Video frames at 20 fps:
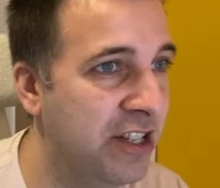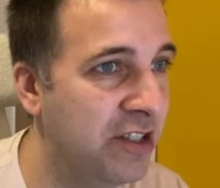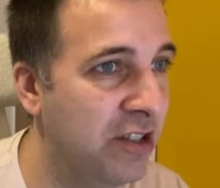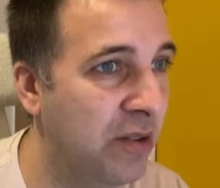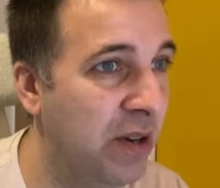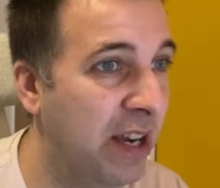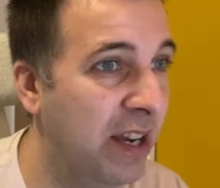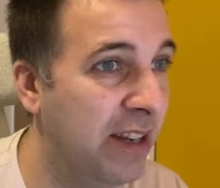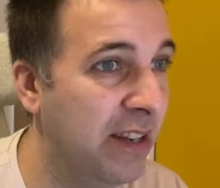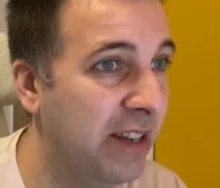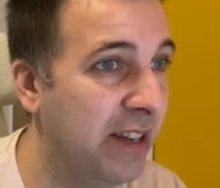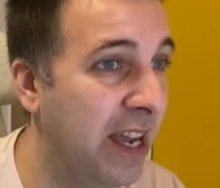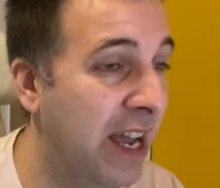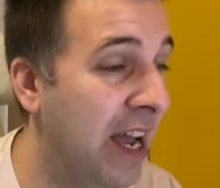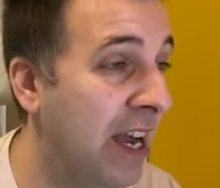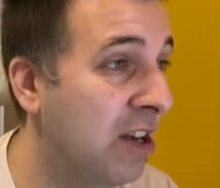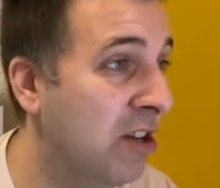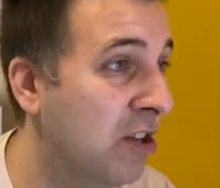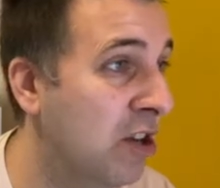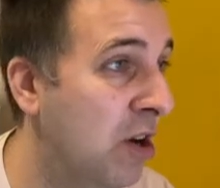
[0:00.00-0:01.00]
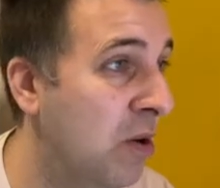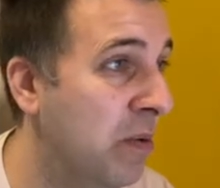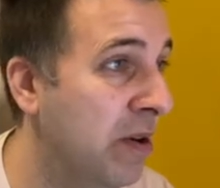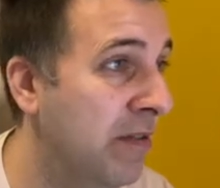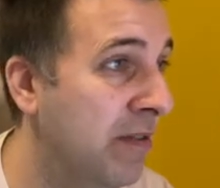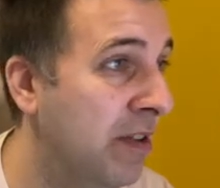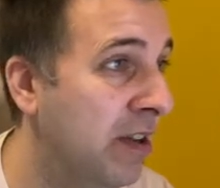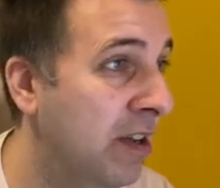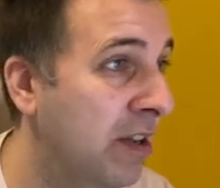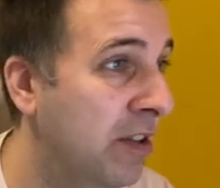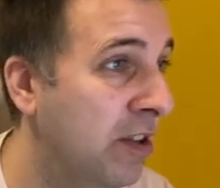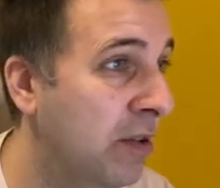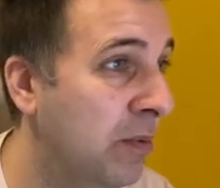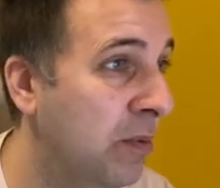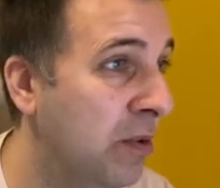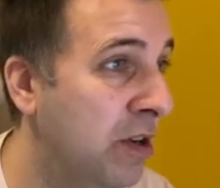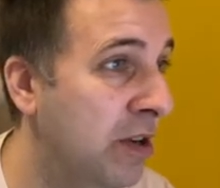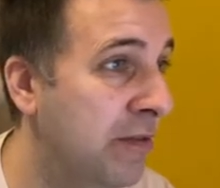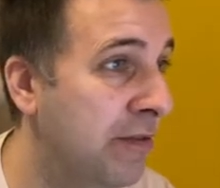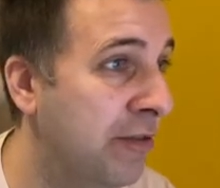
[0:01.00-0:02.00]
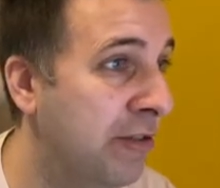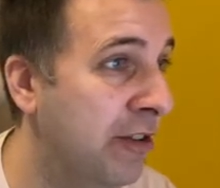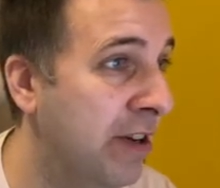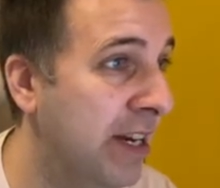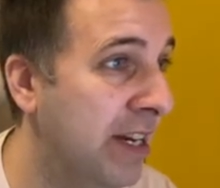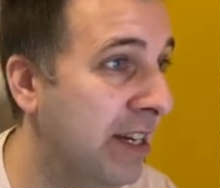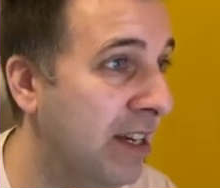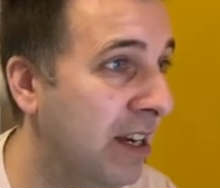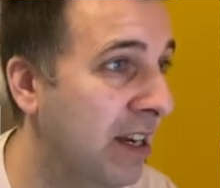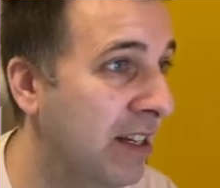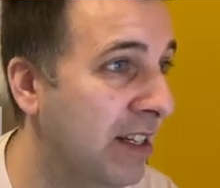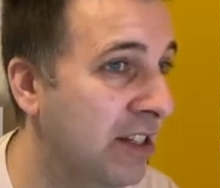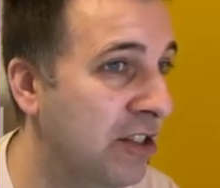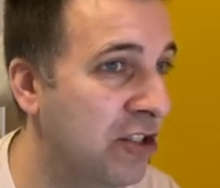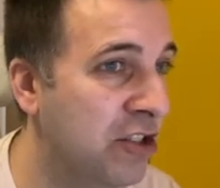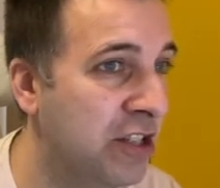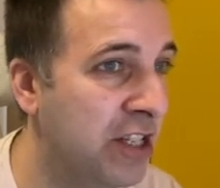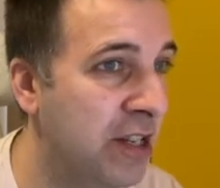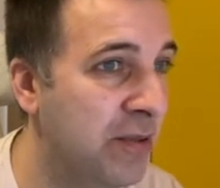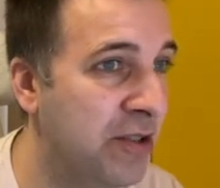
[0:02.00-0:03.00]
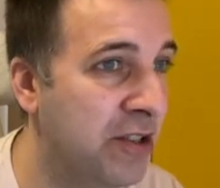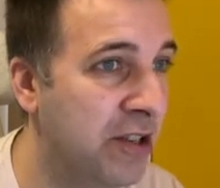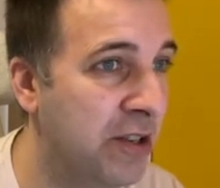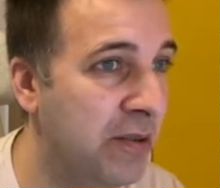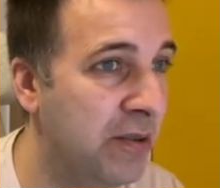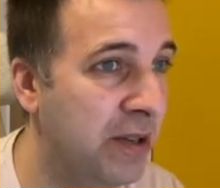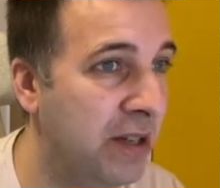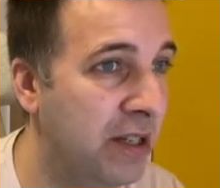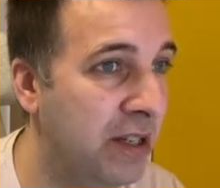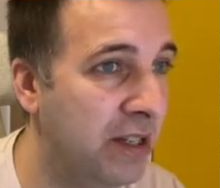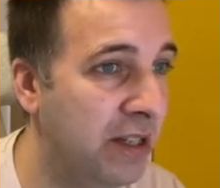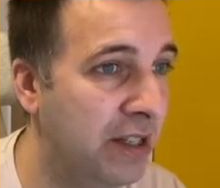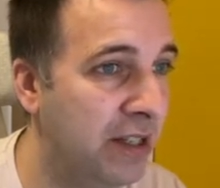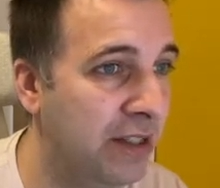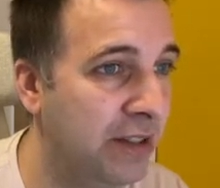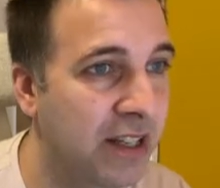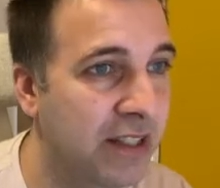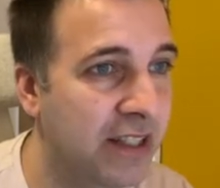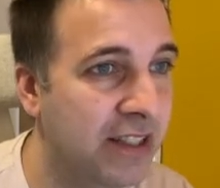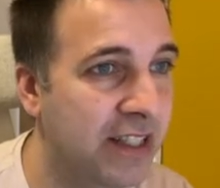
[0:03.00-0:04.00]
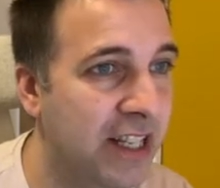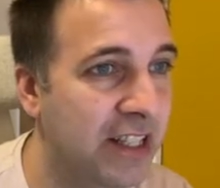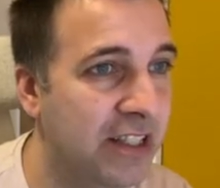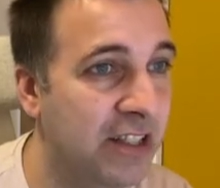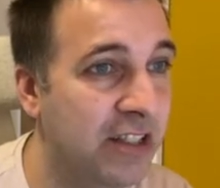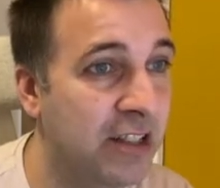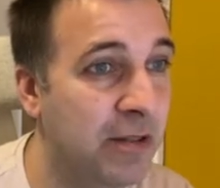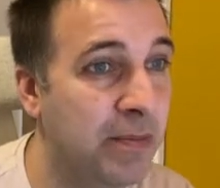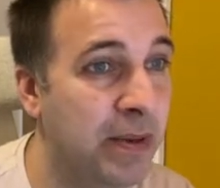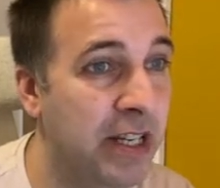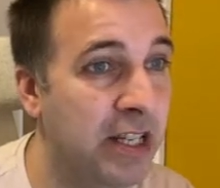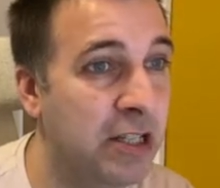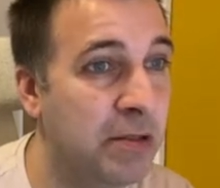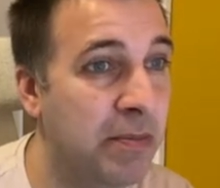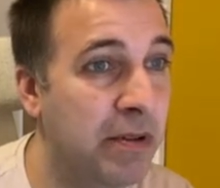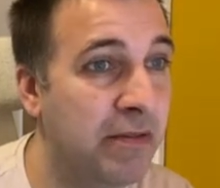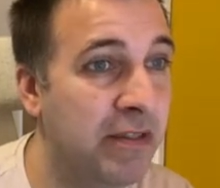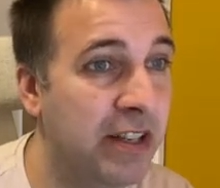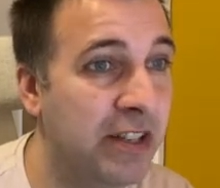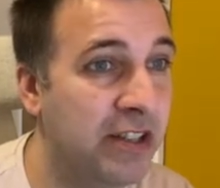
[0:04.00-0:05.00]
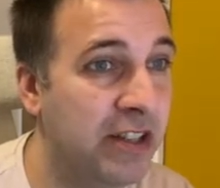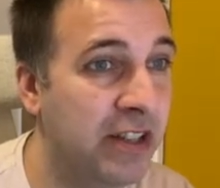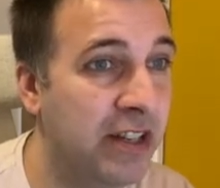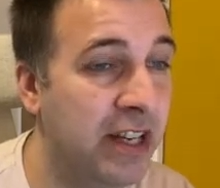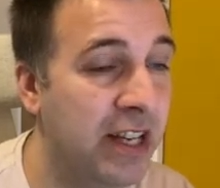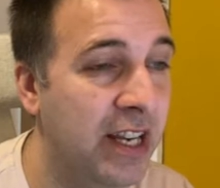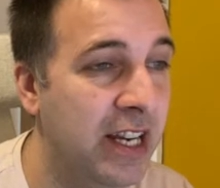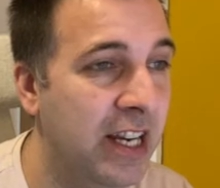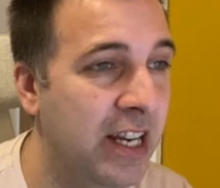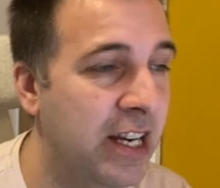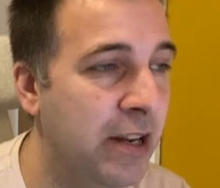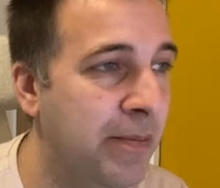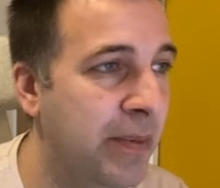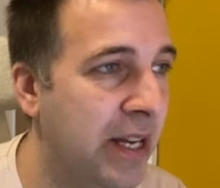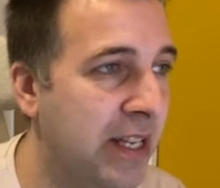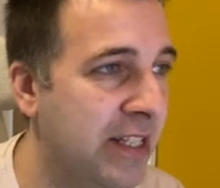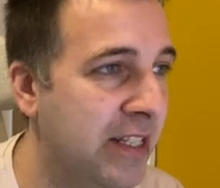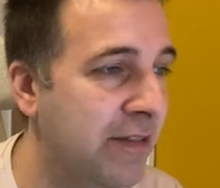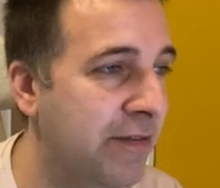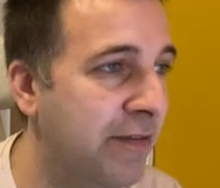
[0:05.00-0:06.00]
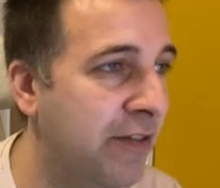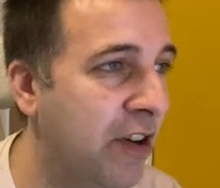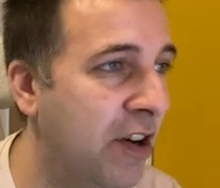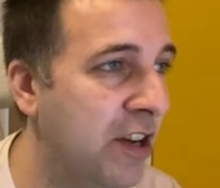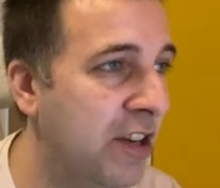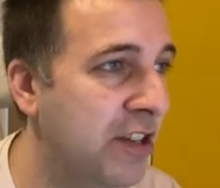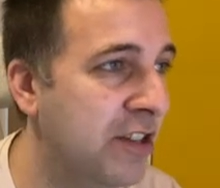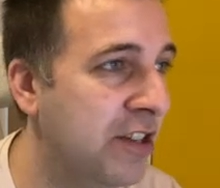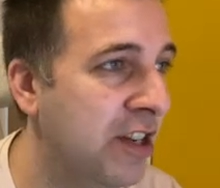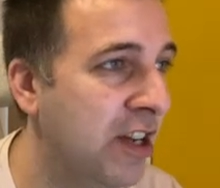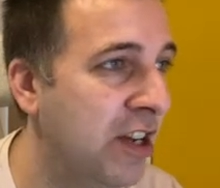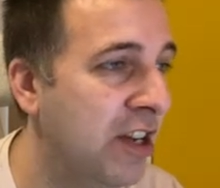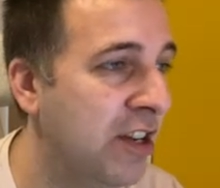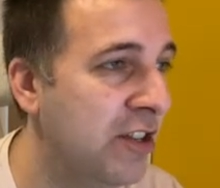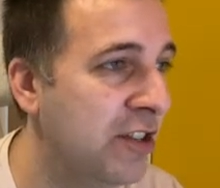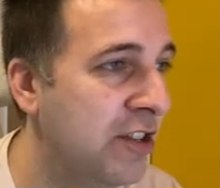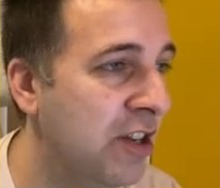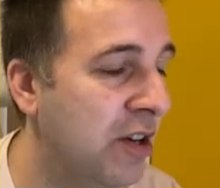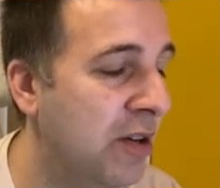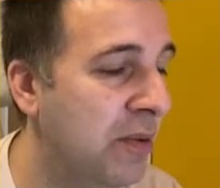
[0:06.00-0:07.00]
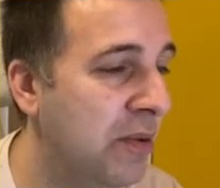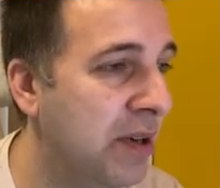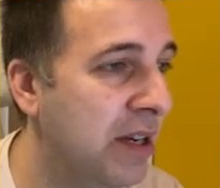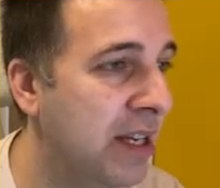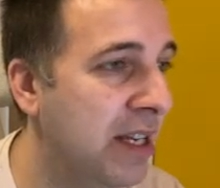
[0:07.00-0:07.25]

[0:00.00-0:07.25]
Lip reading: So yeah, I could go with the word free, and it just gives you the sentence appears to be written in a passive voice. So